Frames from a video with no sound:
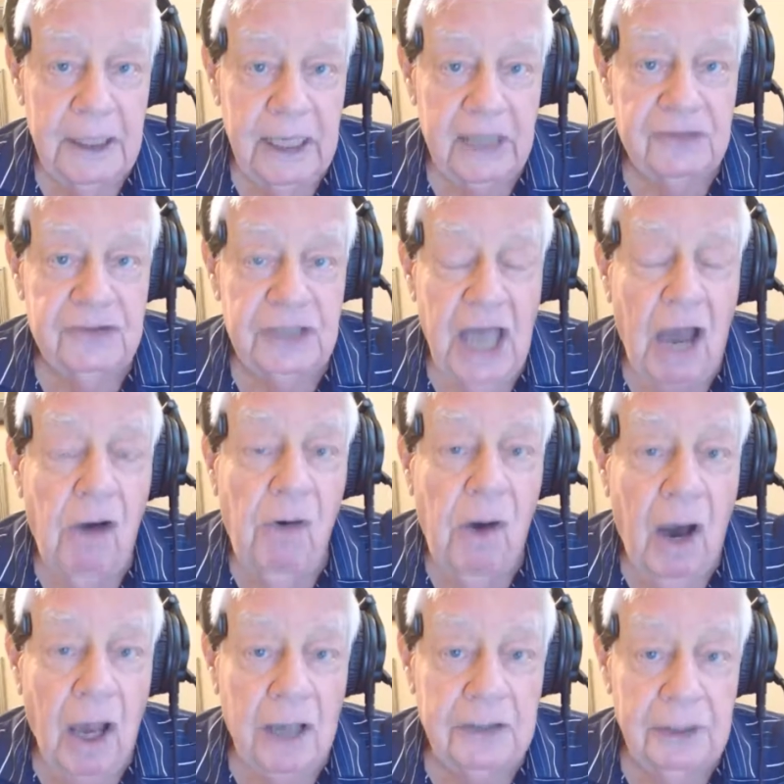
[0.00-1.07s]
is now
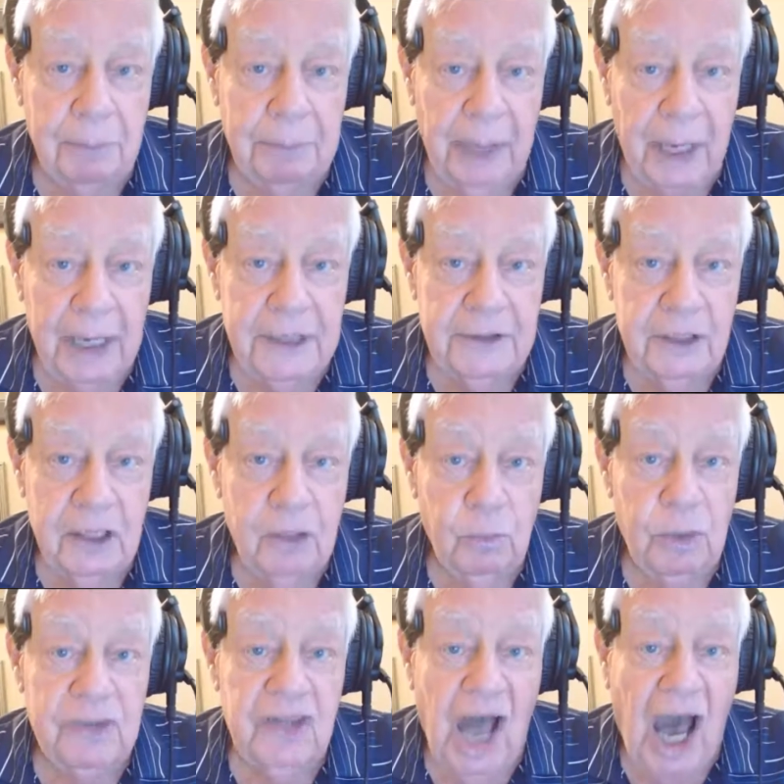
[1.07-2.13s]
occupied
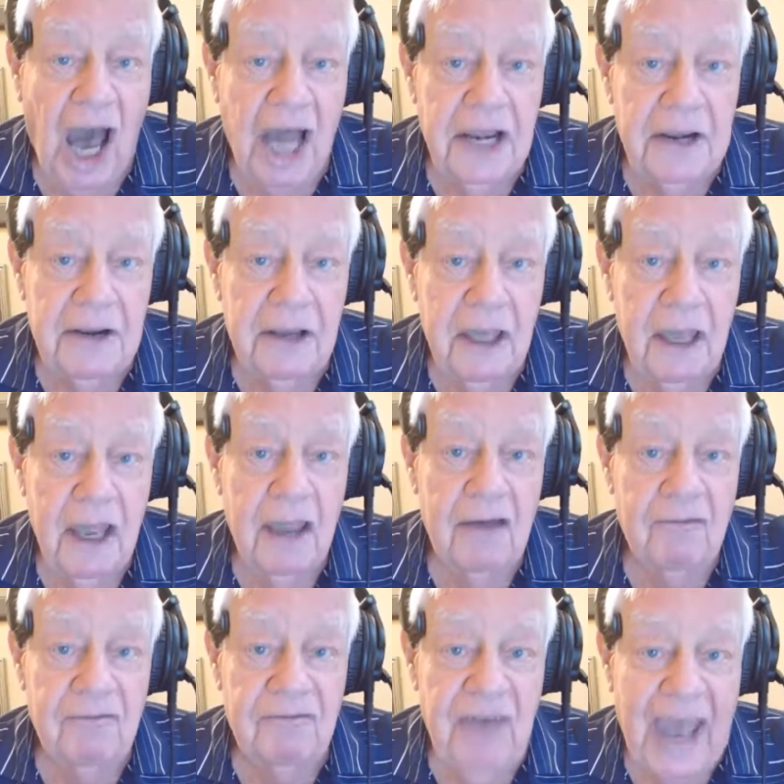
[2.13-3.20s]
with
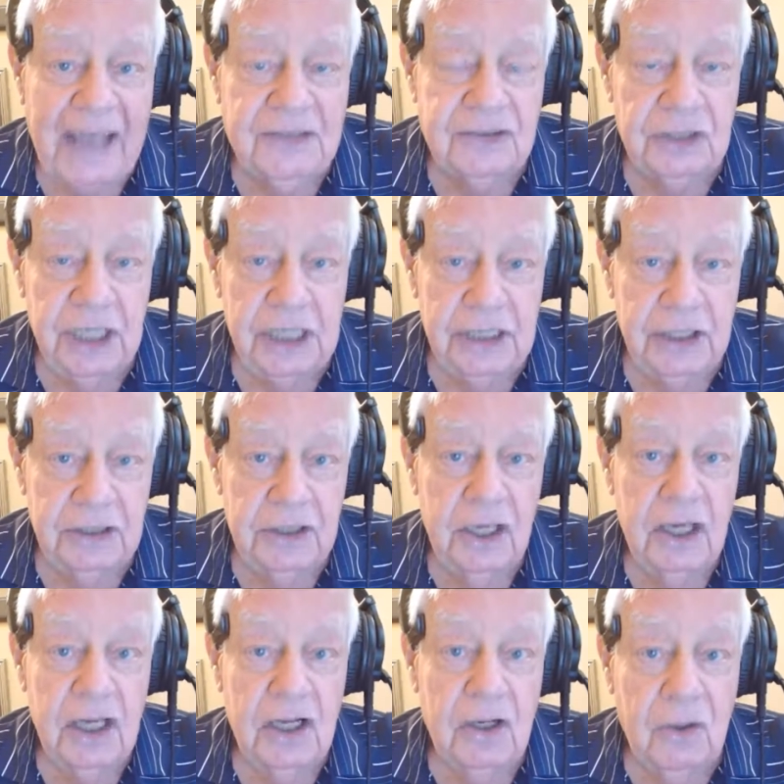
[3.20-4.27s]
unvaccinated
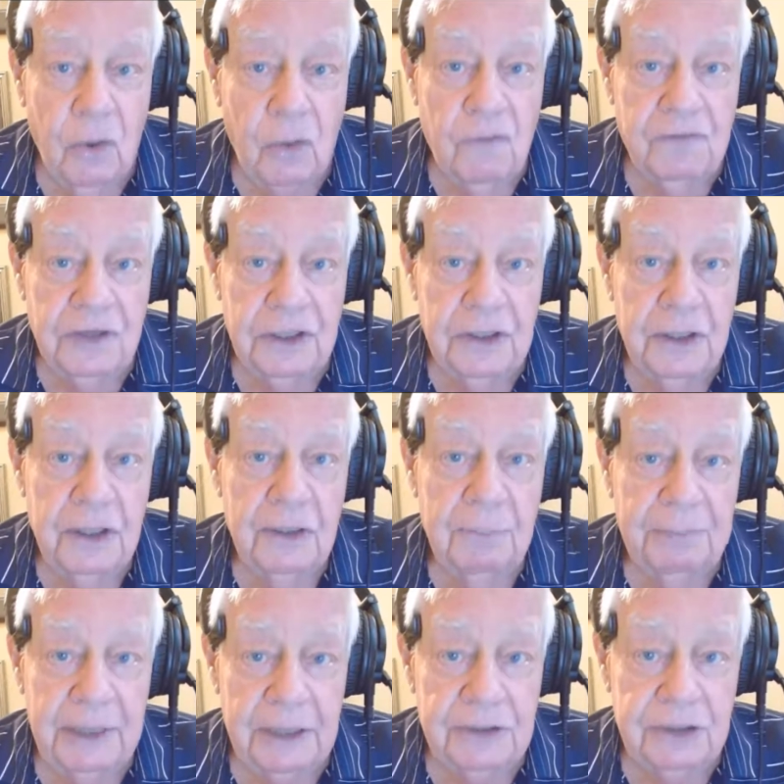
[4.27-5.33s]
COVID
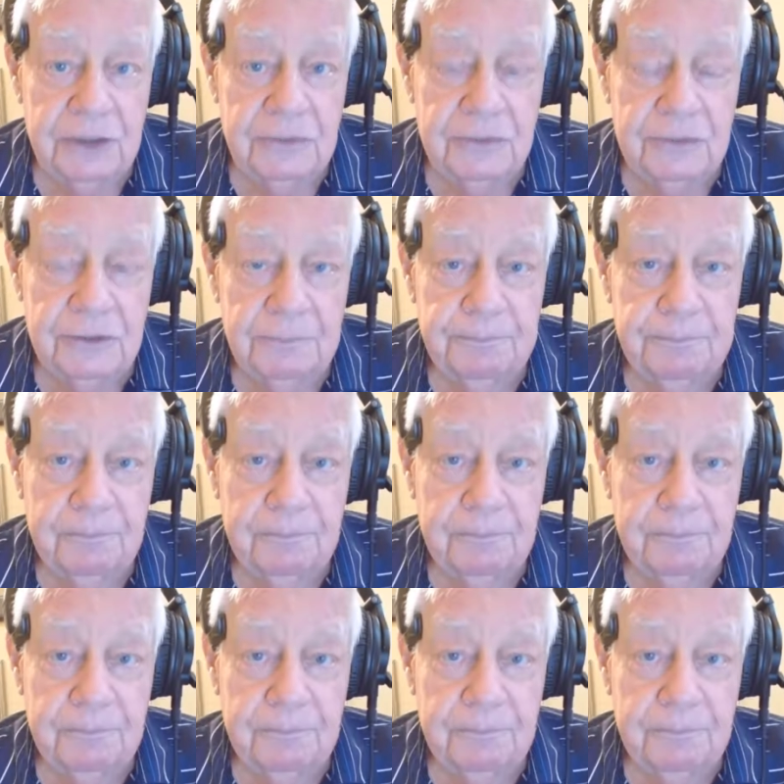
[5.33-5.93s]
patients.